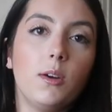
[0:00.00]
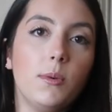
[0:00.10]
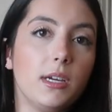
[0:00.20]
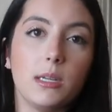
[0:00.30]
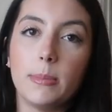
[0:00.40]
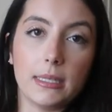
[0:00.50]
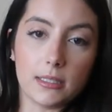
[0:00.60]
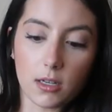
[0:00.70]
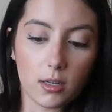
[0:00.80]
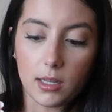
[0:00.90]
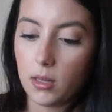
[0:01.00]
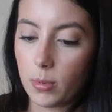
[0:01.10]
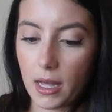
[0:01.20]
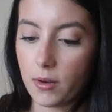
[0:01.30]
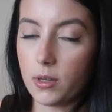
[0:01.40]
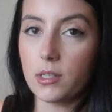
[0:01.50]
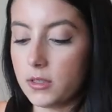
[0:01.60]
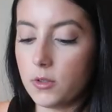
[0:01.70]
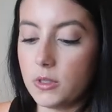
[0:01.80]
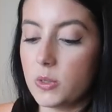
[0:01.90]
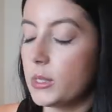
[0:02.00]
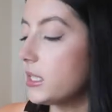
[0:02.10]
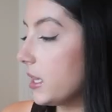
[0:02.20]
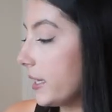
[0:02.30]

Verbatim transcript: We could put salt in the black one because you can switch the